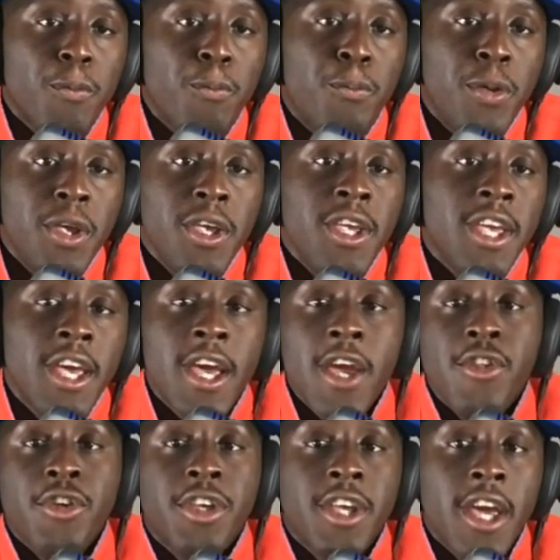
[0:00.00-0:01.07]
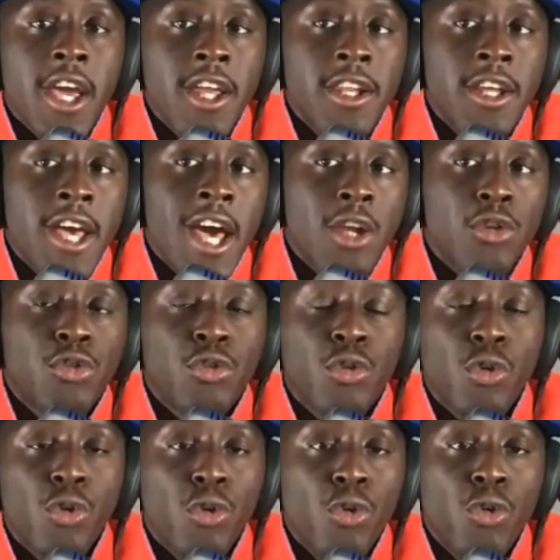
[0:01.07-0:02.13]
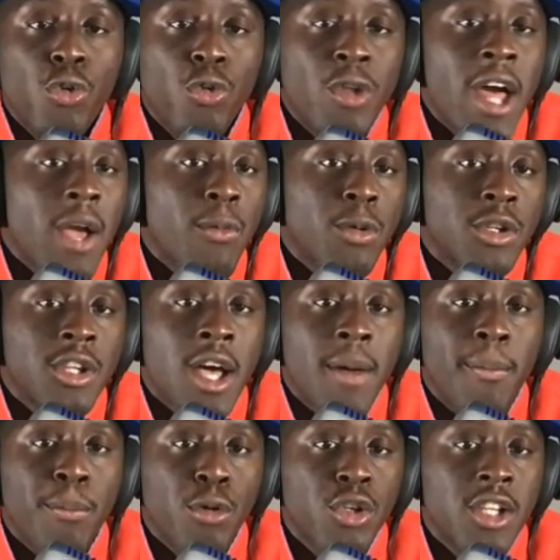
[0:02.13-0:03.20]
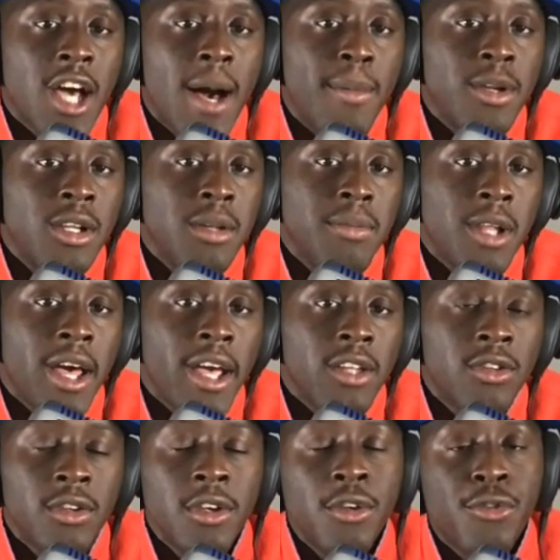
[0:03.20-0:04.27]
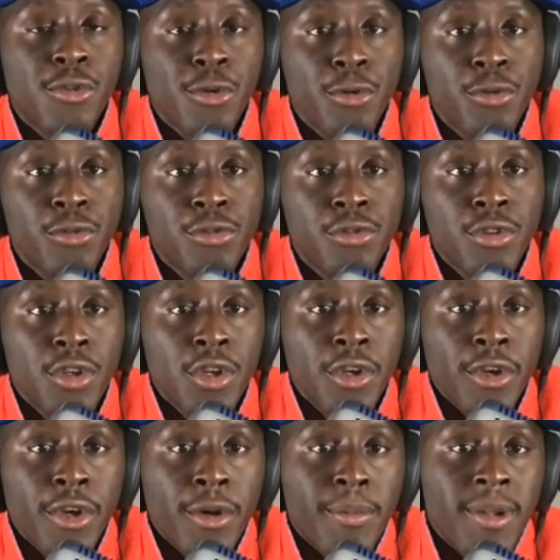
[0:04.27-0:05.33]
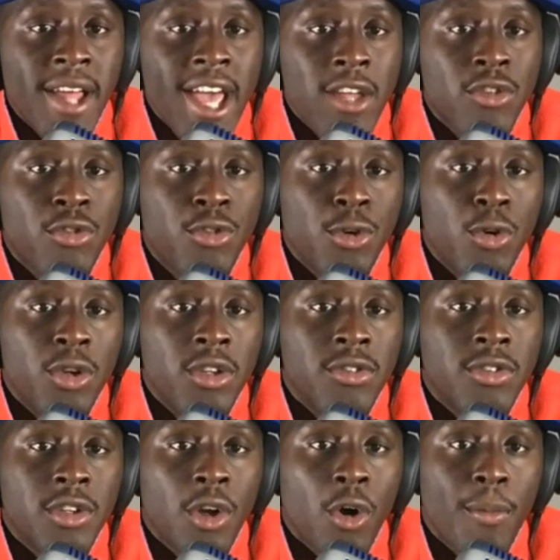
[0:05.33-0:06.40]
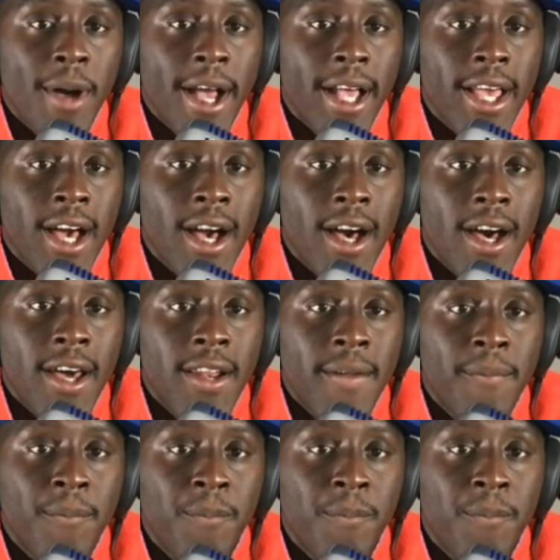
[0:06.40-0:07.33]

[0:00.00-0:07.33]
being educated at a school, like predominantly Black teachers, Black students, and oh my God,